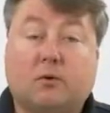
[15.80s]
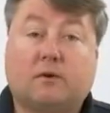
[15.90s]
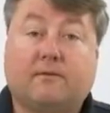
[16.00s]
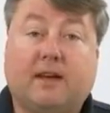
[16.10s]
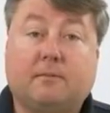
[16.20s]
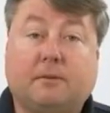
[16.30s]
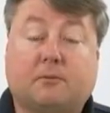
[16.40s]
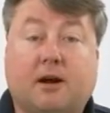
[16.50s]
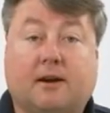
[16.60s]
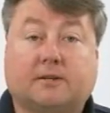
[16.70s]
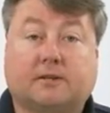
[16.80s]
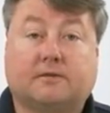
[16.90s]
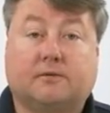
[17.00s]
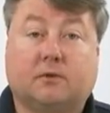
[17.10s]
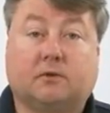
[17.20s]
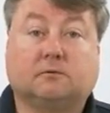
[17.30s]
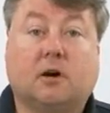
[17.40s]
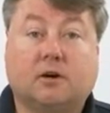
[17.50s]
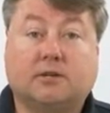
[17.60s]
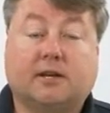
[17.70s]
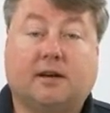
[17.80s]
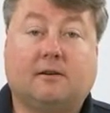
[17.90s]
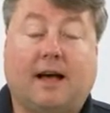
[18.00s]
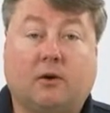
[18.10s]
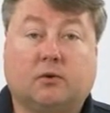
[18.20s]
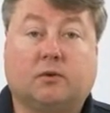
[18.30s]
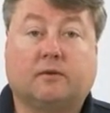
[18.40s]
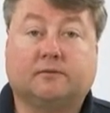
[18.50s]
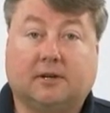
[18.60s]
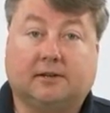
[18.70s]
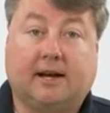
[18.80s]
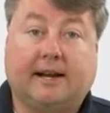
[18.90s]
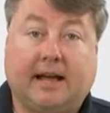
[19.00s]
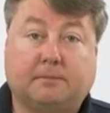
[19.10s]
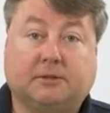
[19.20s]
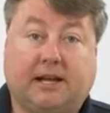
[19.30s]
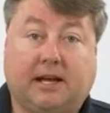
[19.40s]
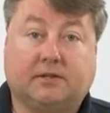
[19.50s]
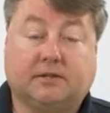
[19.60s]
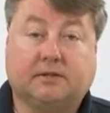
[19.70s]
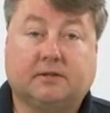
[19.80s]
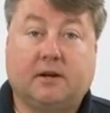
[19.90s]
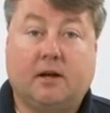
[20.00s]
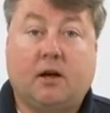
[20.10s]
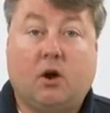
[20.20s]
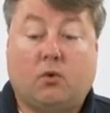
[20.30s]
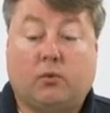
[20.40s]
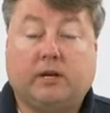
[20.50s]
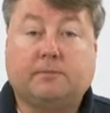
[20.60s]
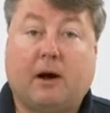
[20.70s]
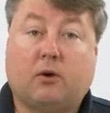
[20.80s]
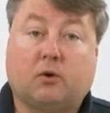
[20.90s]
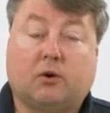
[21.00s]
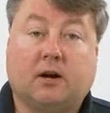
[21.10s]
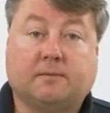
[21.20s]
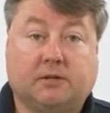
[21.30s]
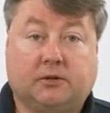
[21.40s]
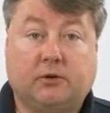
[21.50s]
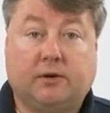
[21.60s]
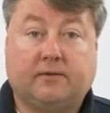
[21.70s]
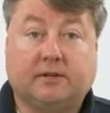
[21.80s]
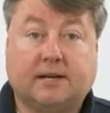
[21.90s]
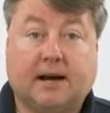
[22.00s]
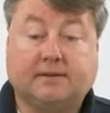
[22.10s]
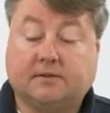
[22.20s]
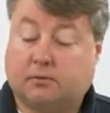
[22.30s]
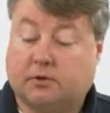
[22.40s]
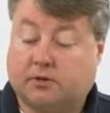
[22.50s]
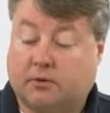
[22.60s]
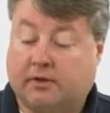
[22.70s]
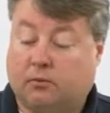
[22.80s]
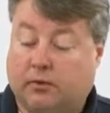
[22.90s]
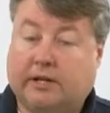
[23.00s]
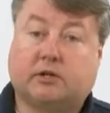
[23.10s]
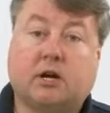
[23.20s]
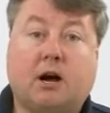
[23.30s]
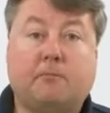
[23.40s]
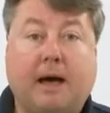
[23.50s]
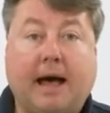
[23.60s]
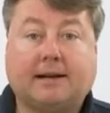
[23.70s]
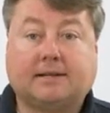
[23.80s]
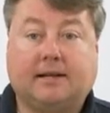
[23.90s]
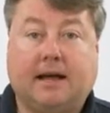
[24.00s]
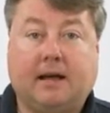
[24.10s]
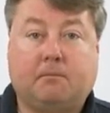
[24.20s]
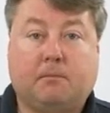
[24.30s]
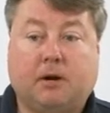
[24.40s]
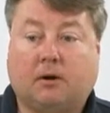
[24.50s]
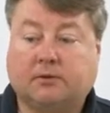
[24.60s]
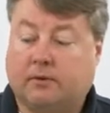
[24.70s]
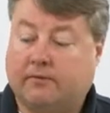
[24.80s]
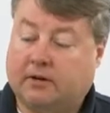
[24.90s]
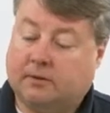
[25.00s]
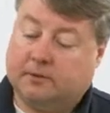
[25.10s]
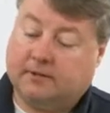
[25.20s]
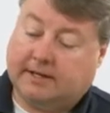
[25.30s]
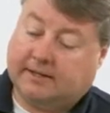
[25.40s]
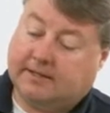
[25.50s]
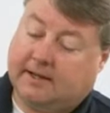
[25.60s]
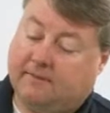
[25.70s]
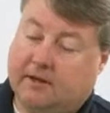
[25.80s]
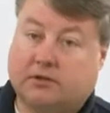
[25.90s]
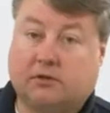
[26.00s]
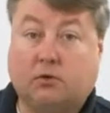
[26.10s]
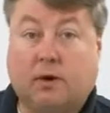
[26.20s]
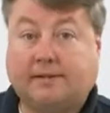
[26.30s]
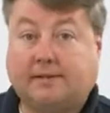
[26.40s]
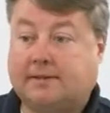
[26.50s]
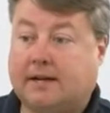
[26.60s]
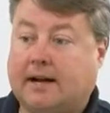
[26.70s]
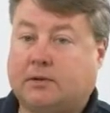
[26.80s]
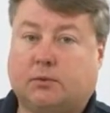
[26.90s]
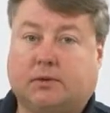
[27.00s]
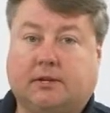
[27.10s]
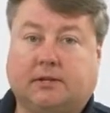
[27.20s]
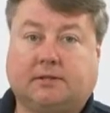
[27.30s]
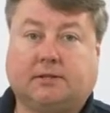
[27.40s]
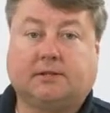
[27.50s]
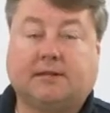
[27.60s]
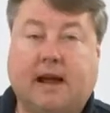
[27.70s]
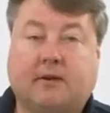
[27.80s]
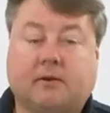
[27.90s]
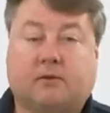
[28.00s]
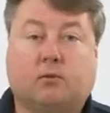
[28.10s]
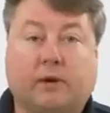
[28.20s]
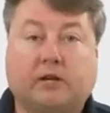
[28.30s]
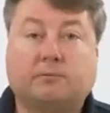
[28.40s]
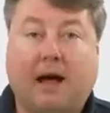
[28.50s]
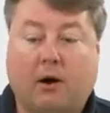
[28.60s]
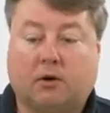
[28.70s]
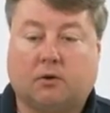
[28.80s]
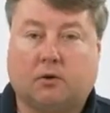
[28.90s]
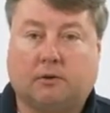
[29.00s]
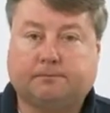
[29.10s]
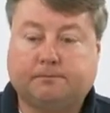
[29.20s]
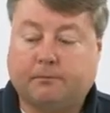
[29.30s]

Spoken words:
Core family of products is for large-scale outdoor floodlighting applications. Reach Power Core comes in two different sizes. We're showing the Reach Compact today, but also available is a fixture twice the size, which is the standard Reach Power Core.